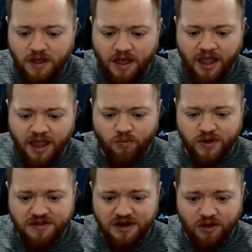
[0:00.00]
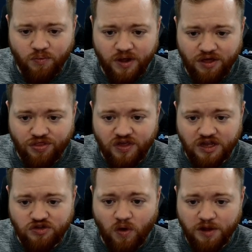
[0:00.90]
and we did it with
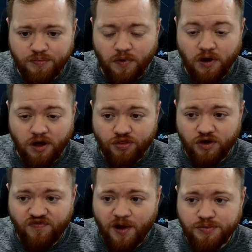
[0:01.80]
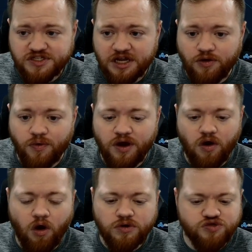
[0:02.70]
the 35% crit.
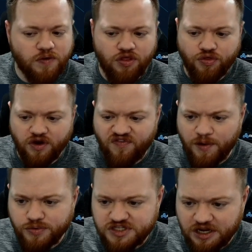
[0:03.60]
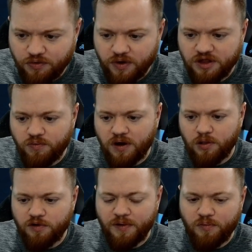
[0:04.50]
Always run the 35% crit. You want a
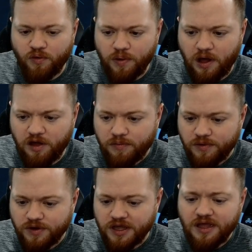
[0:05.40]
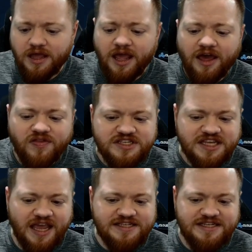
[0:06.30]
little bit more reliability. In this
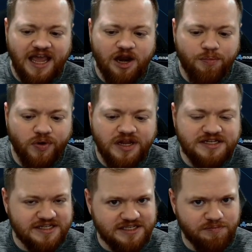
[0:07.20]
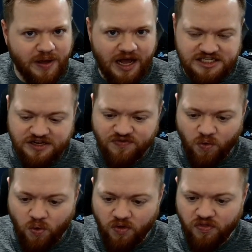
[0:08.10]
case, he had a pretty decent passive
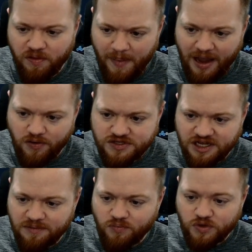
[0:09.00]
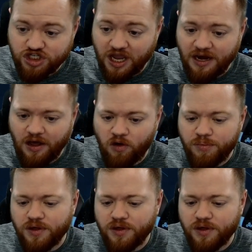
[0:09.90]
on the Makotep, which can help.